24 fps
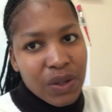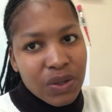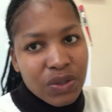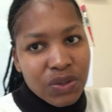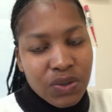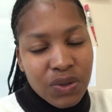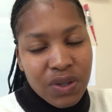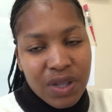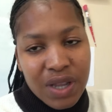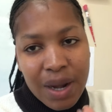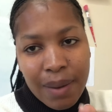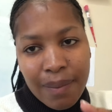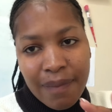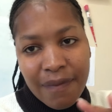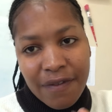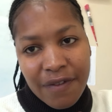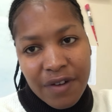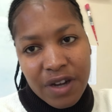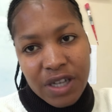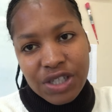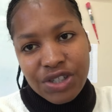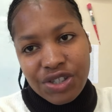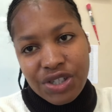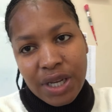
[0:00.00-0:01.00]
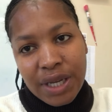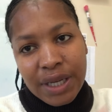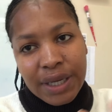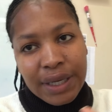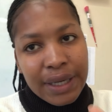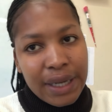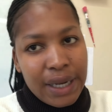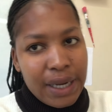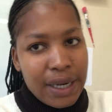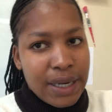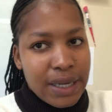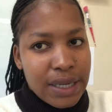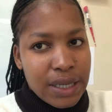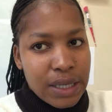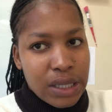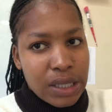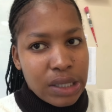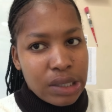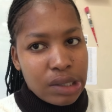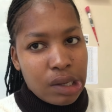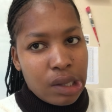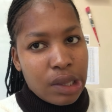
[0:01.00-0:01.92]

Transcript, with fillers: so that I'm fresh and clean,